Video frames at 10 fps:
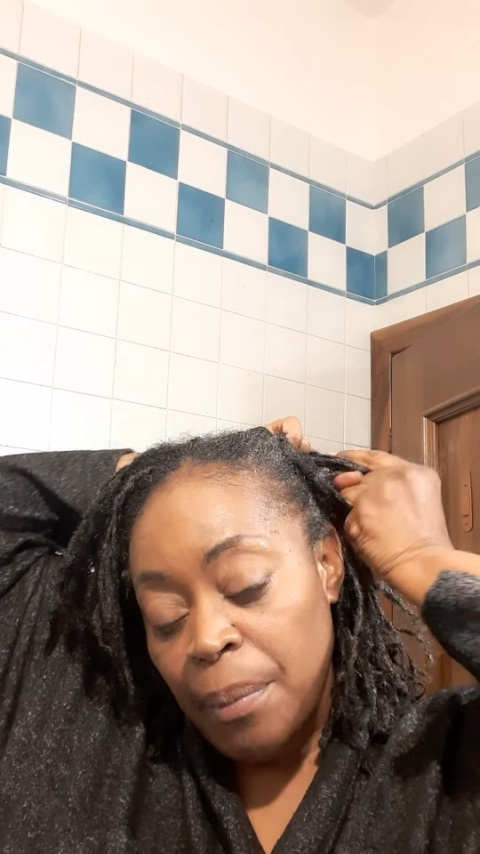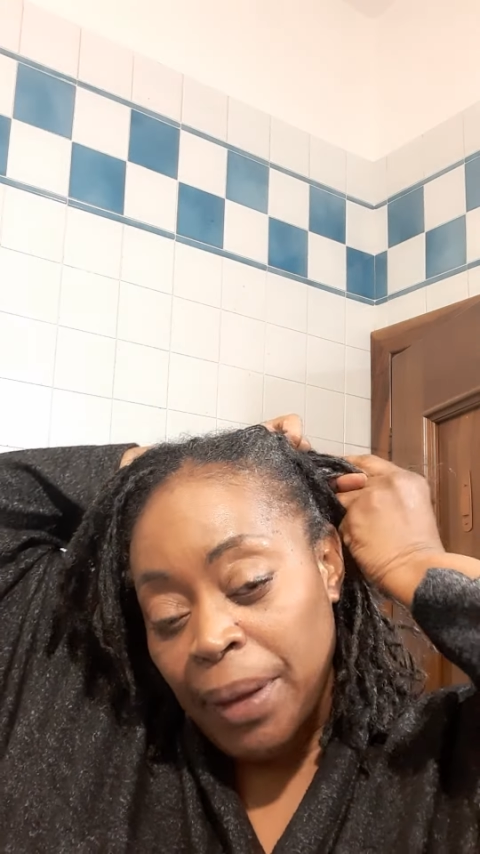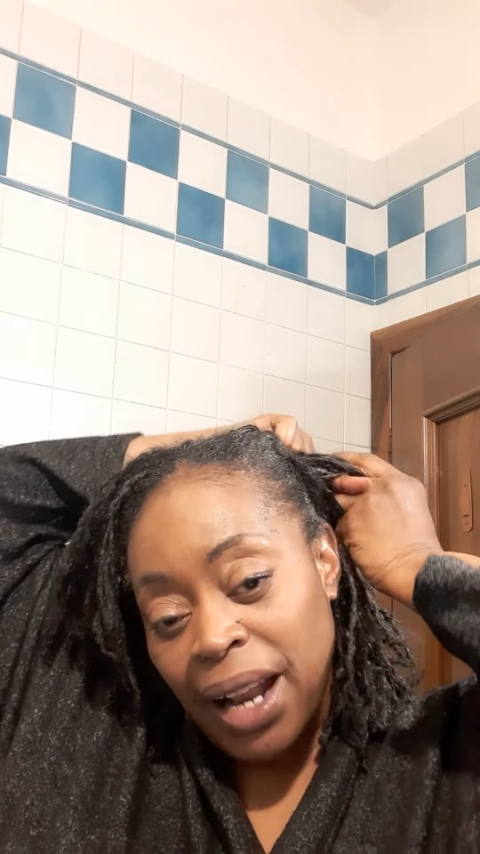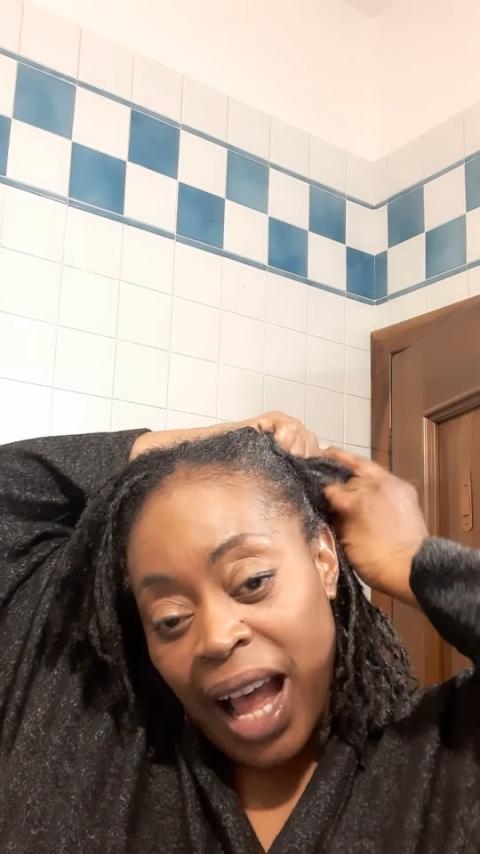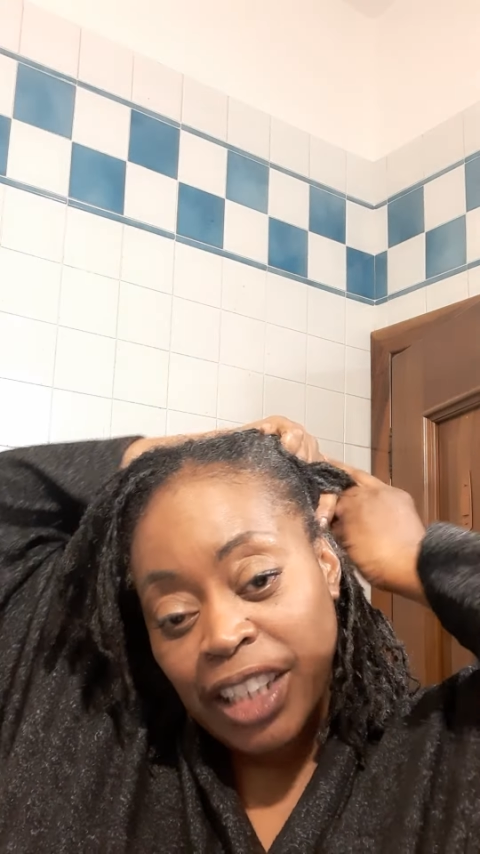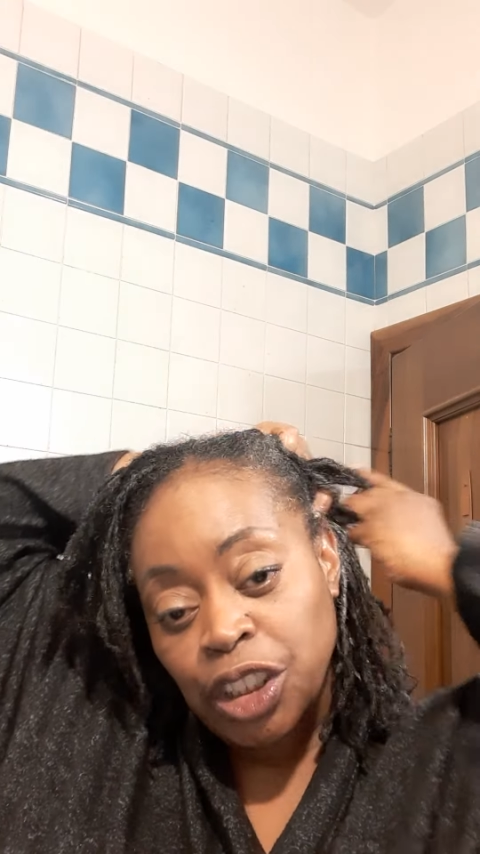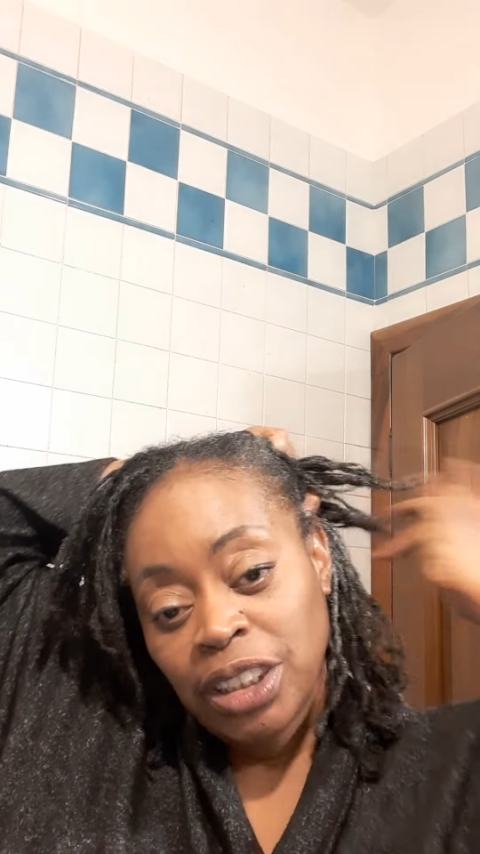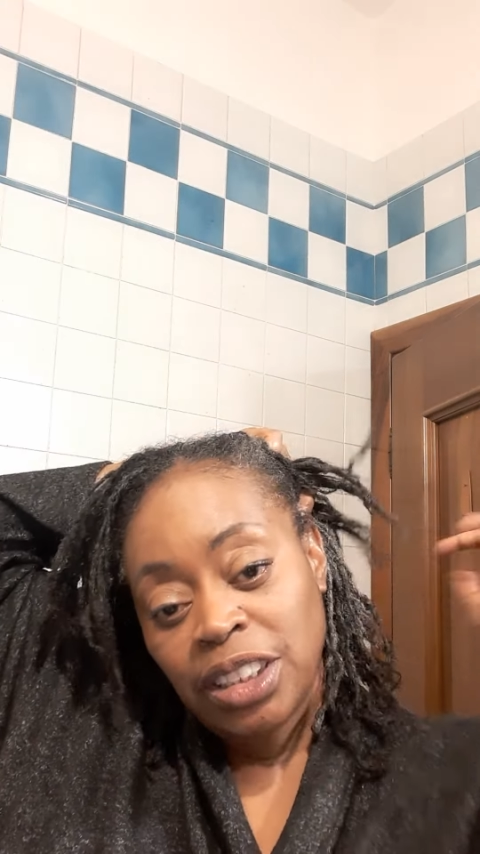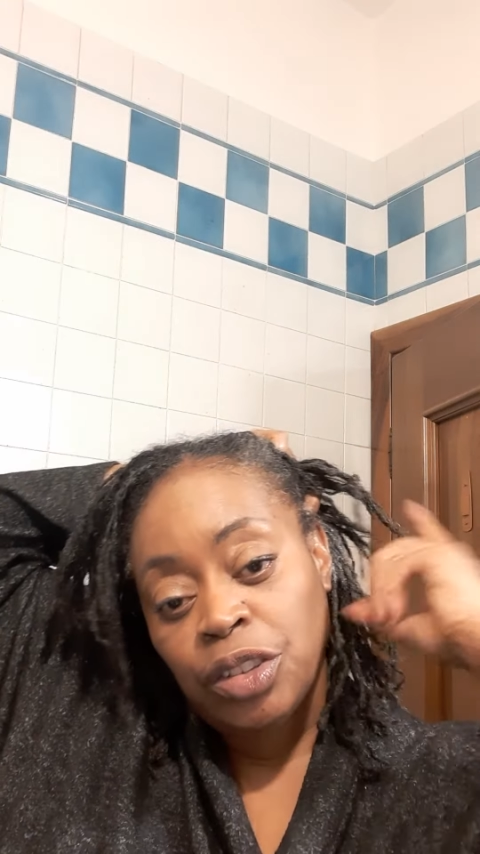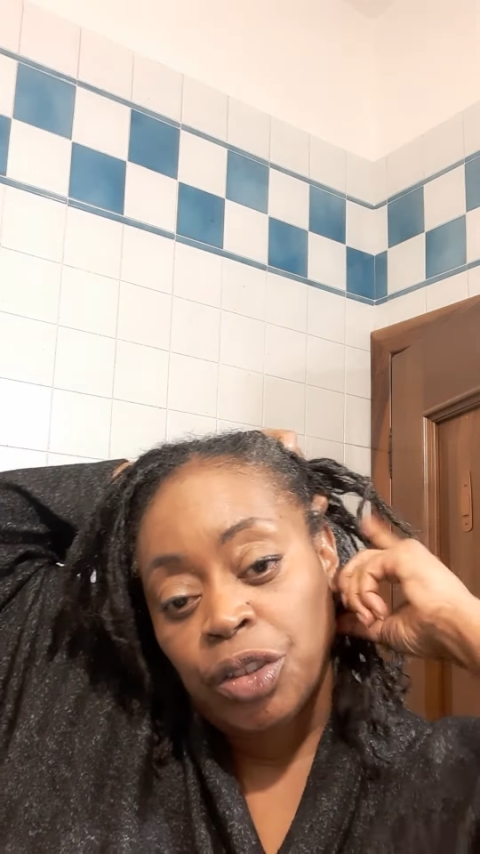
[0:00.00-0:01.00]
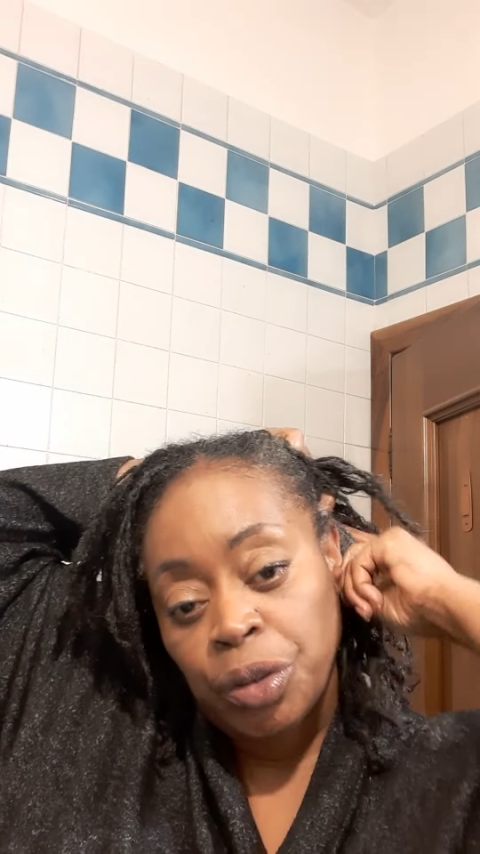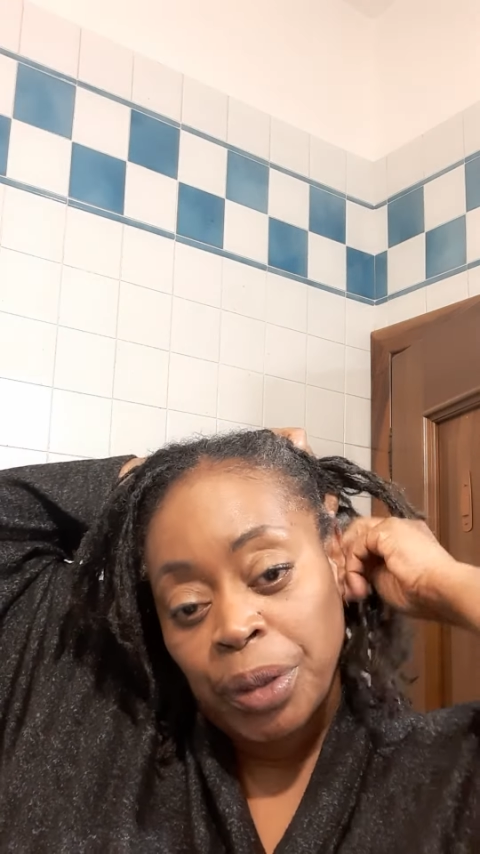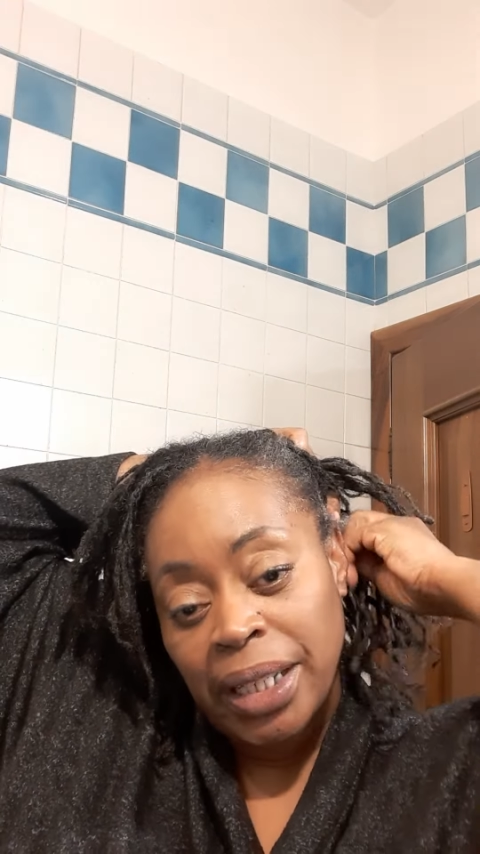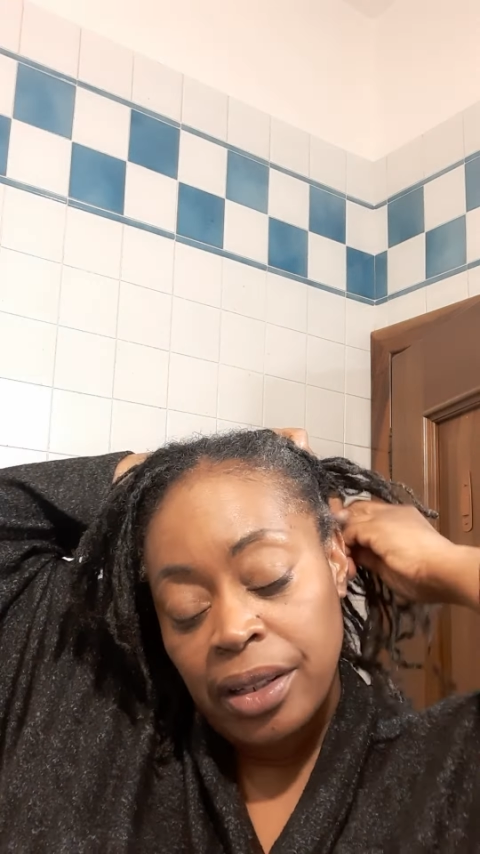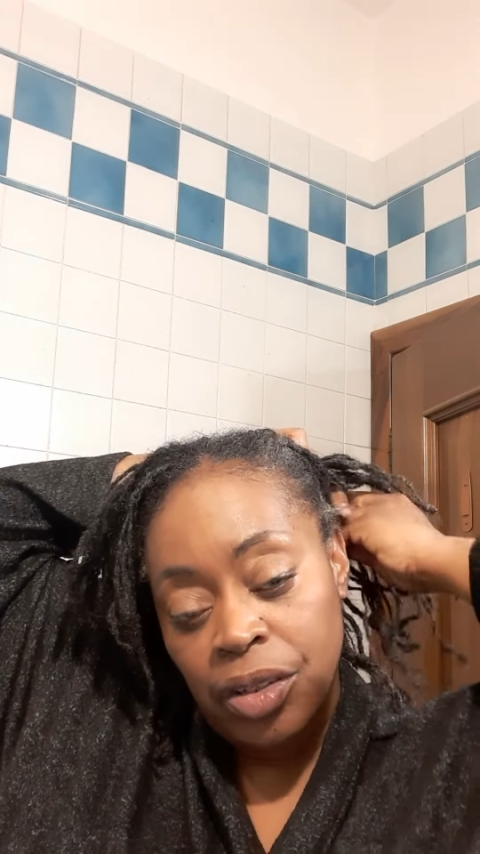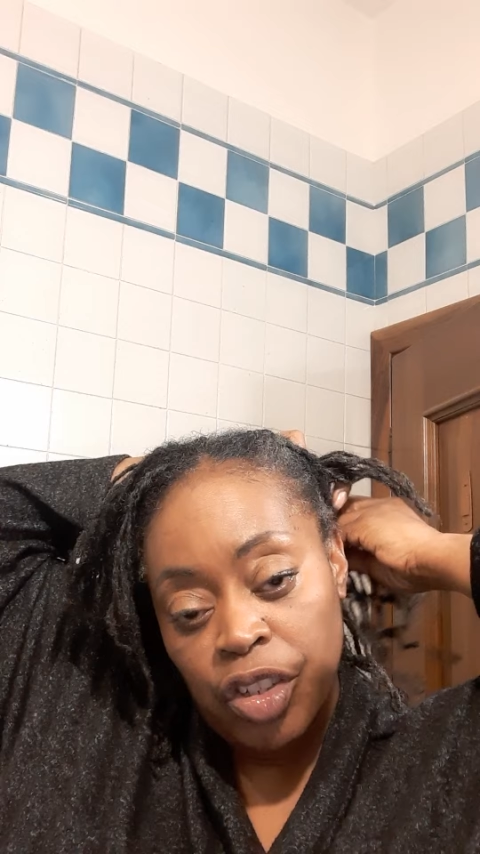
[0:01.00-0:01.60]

but I just do it